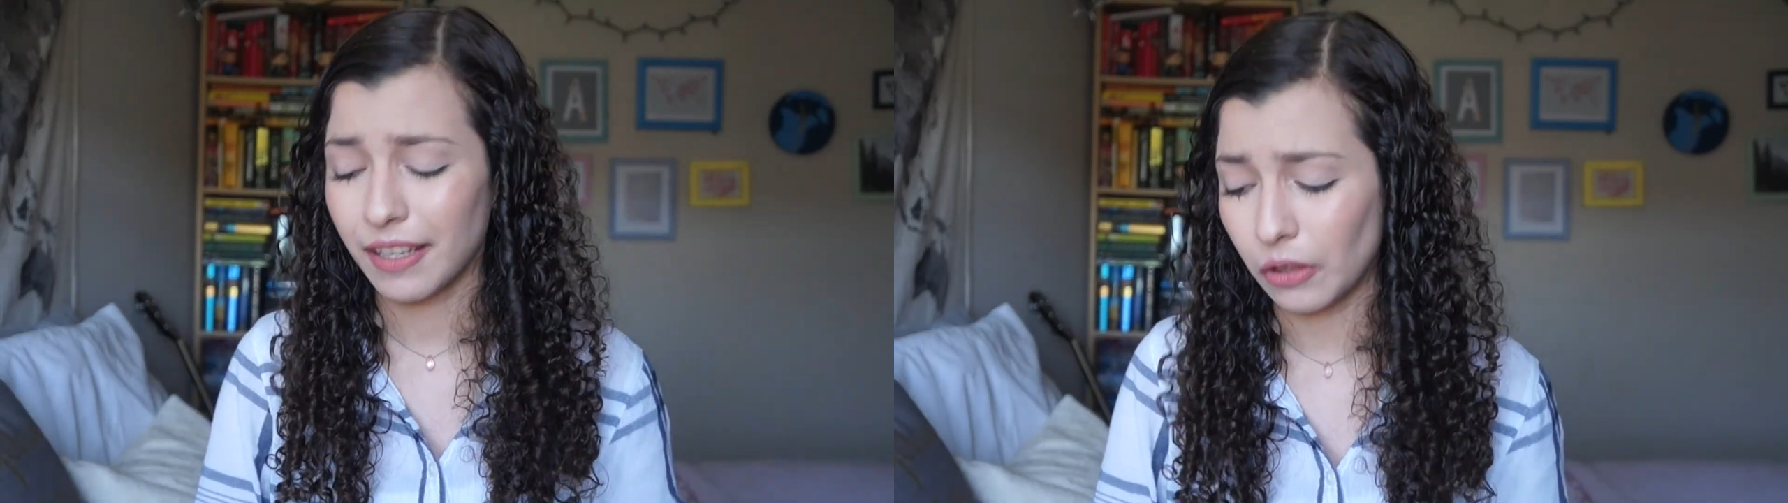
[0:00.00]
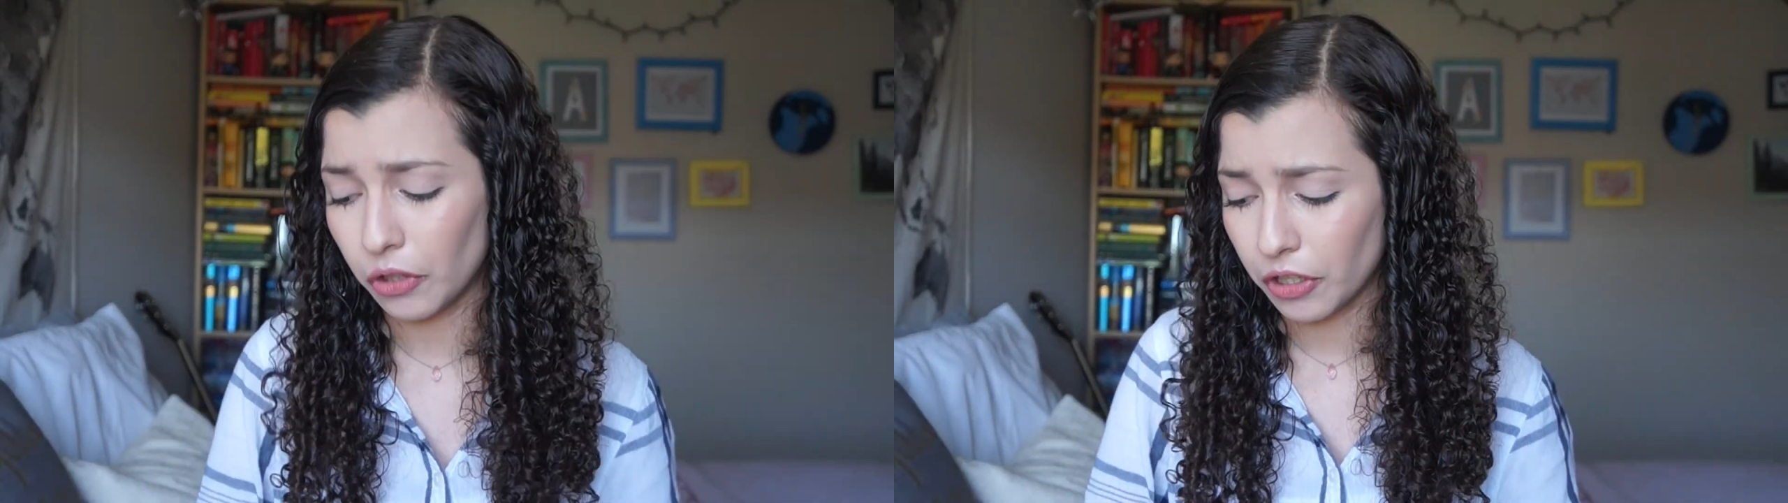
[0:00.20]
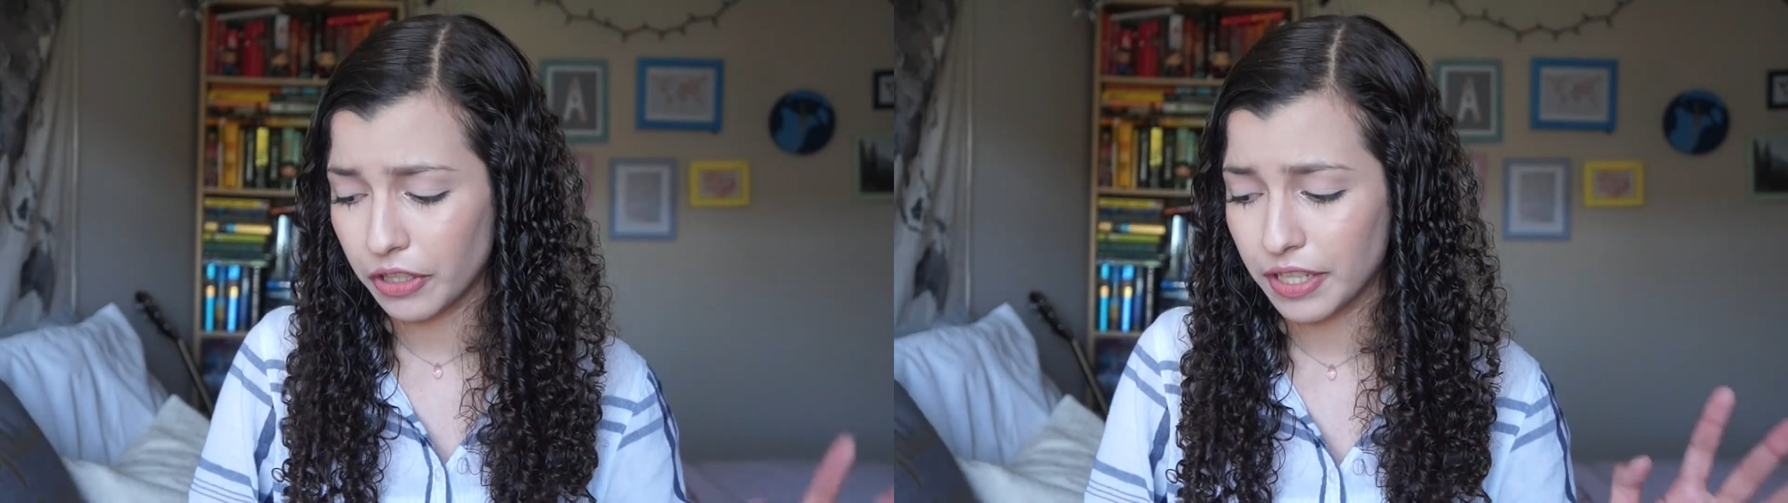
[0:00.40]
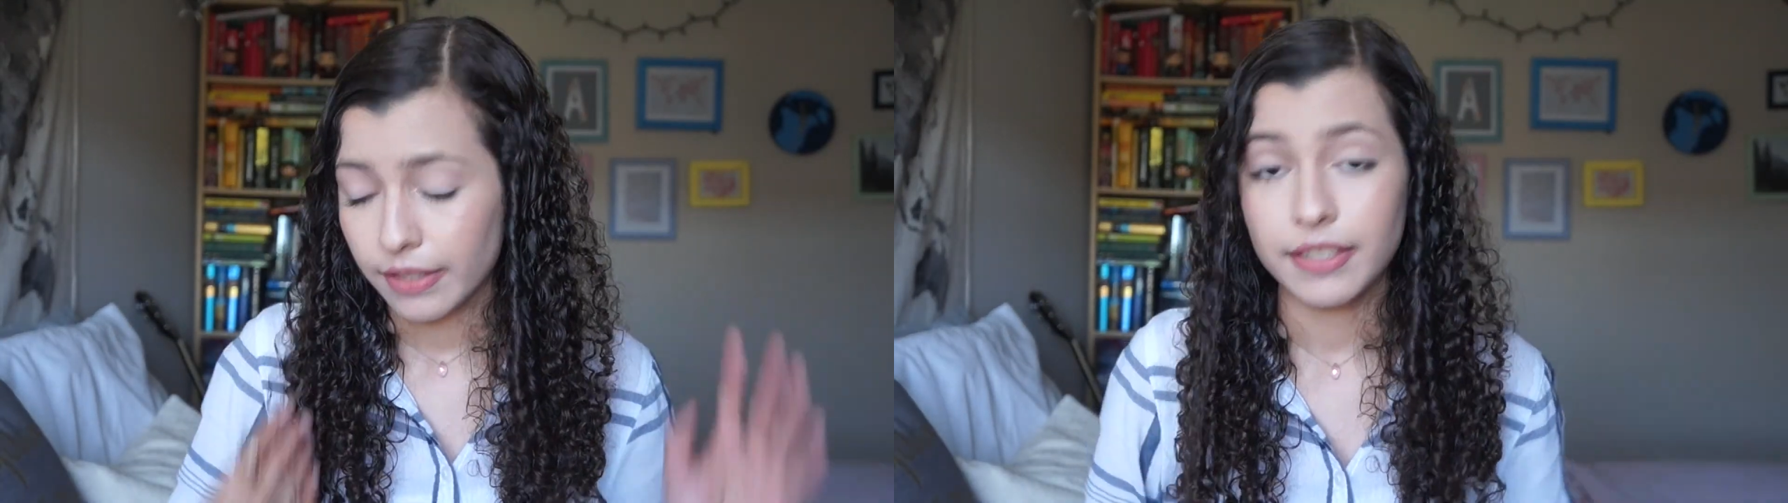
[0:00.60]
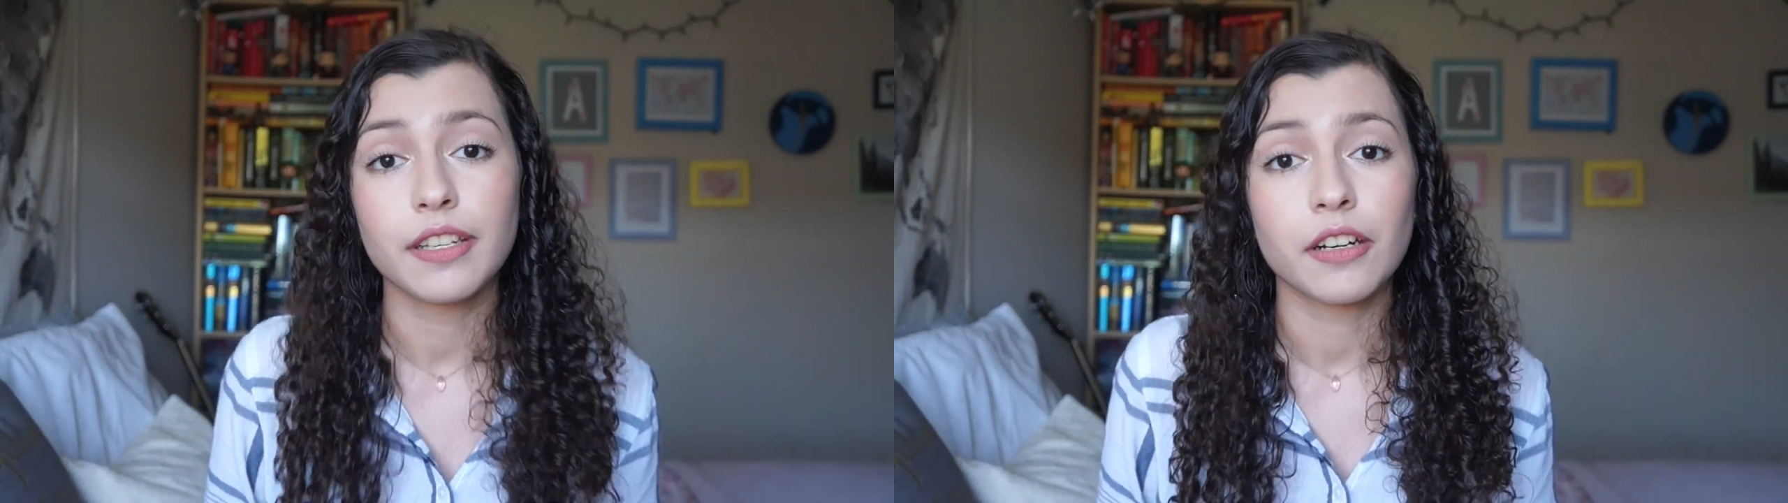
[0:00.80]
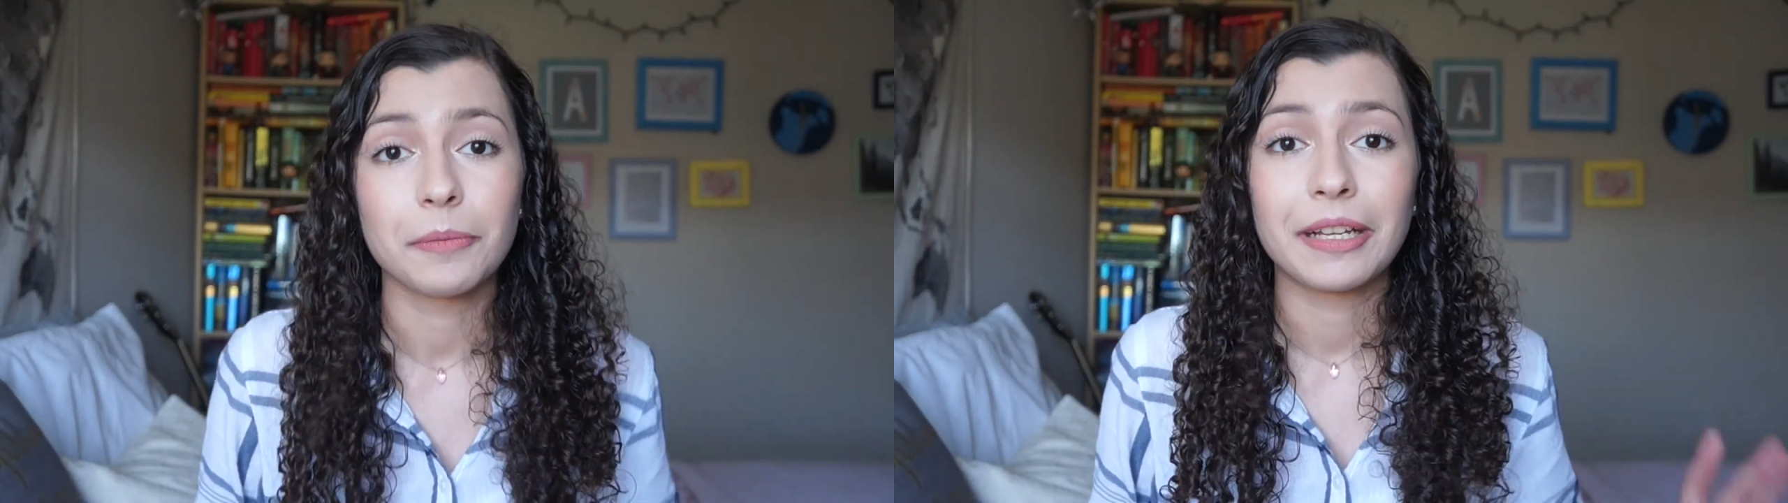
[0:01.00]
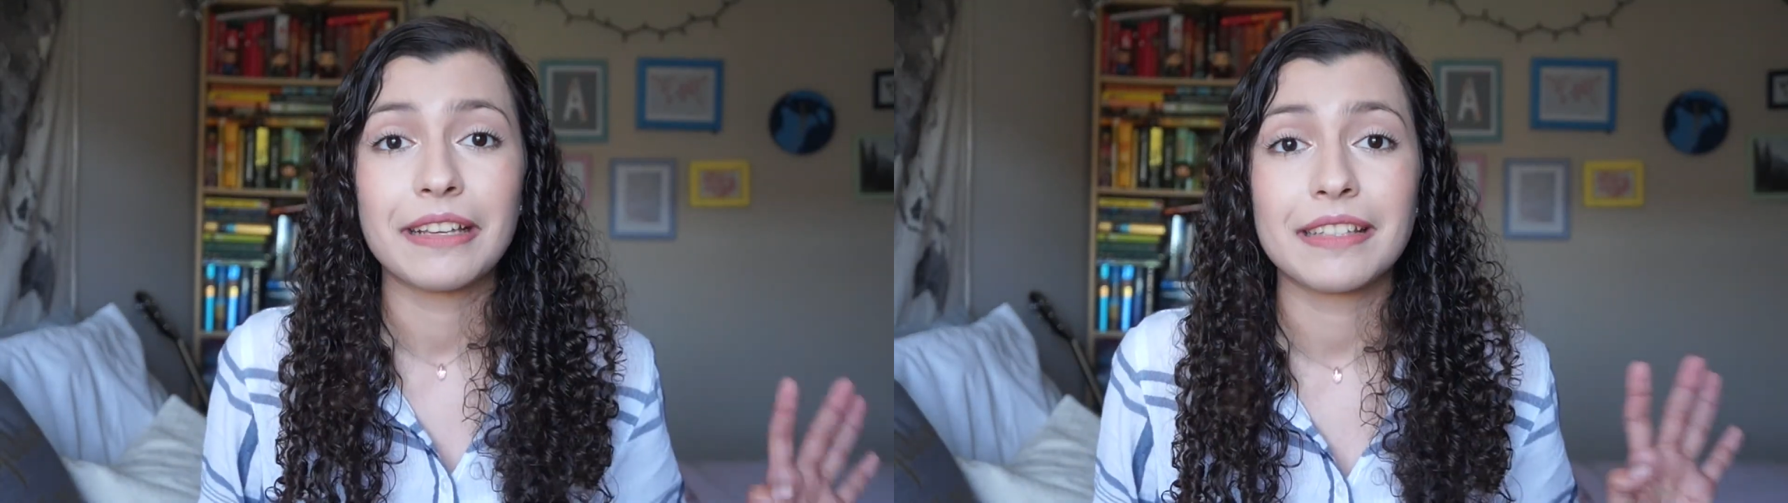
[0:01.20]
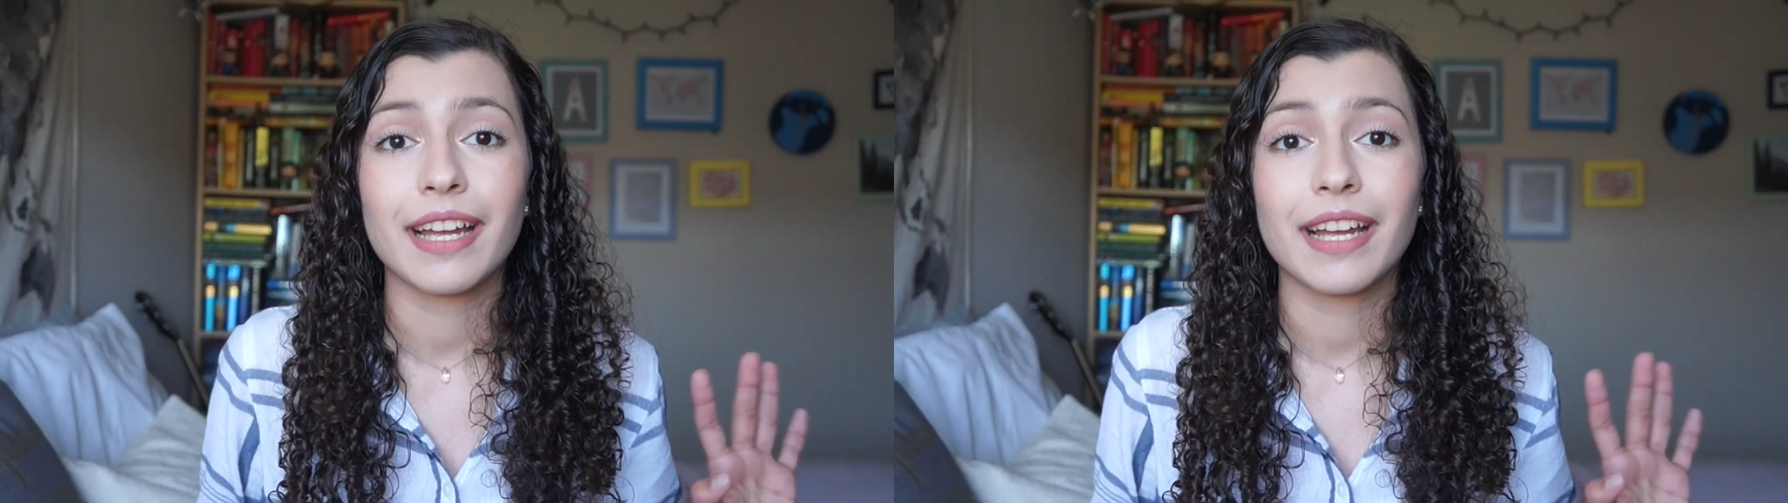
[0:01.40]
I learned this year because